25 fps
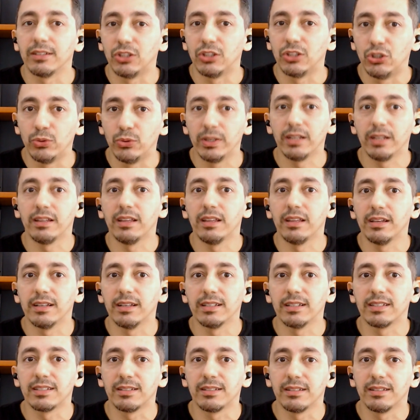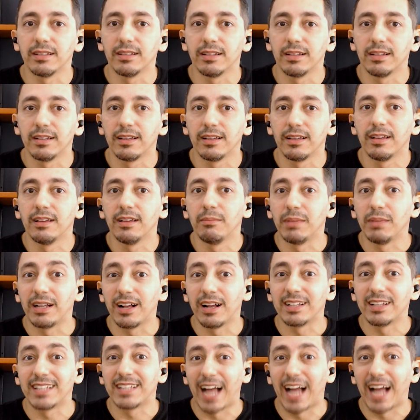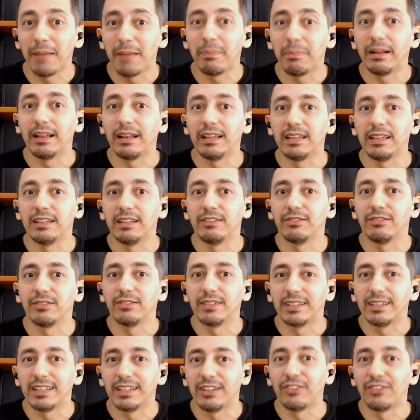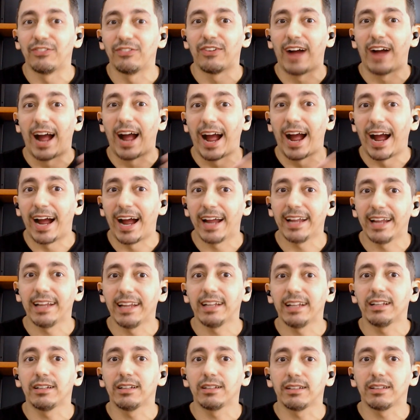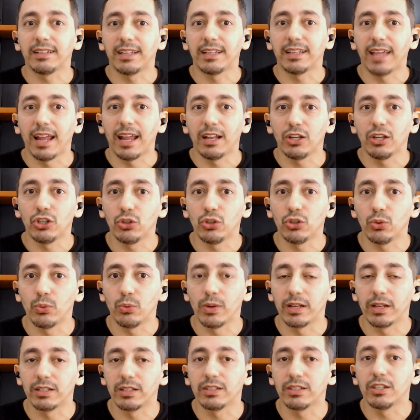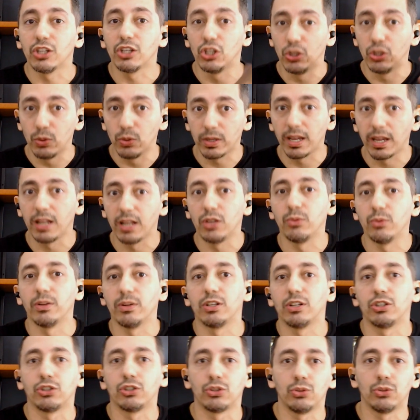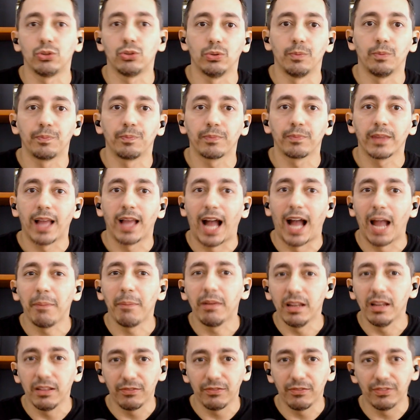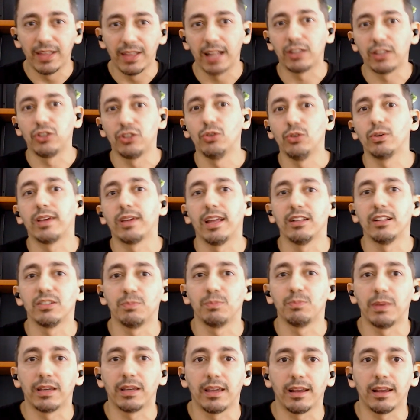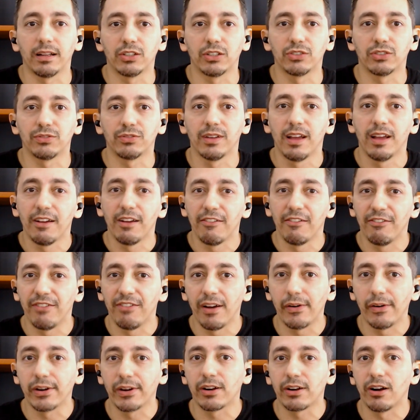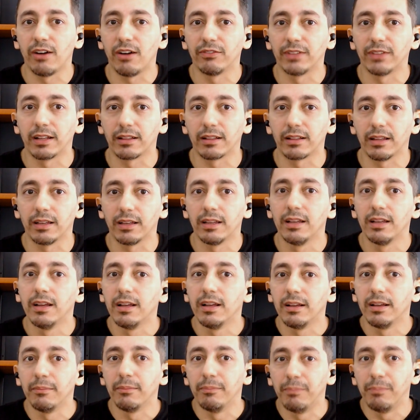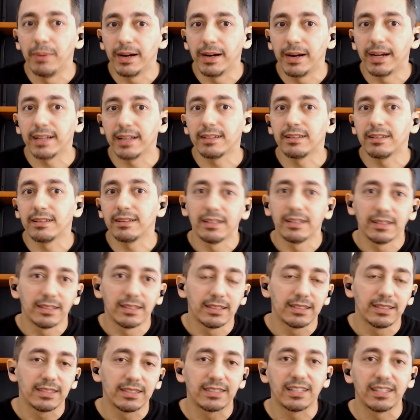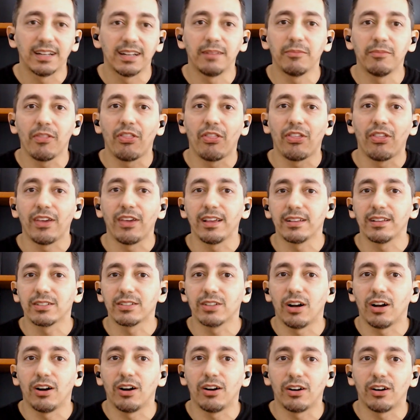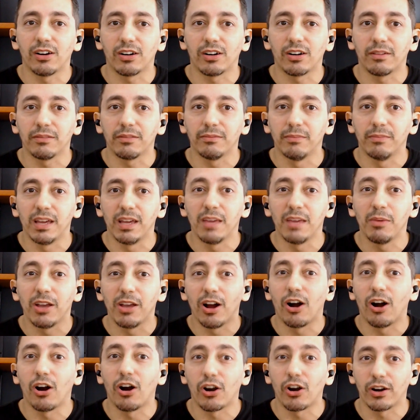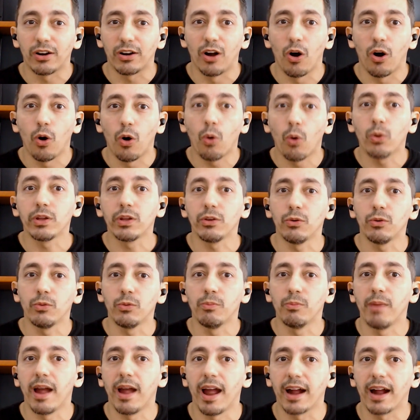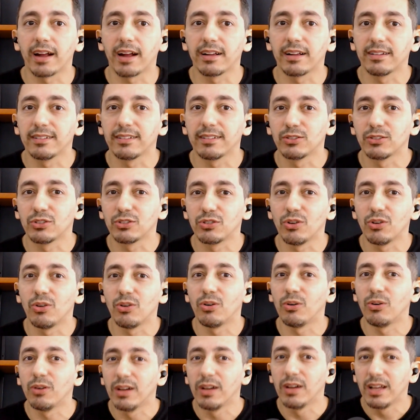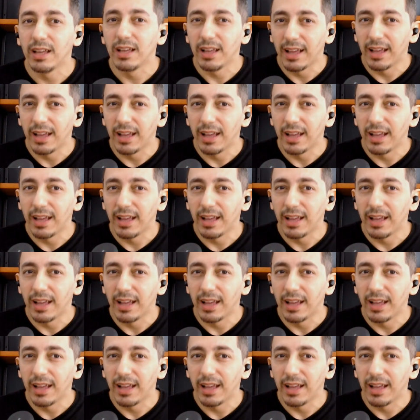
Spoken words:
doing this because I believe if I can do it, you can do it too. I believe that you can speak English very confidently, but some things are holding you back. So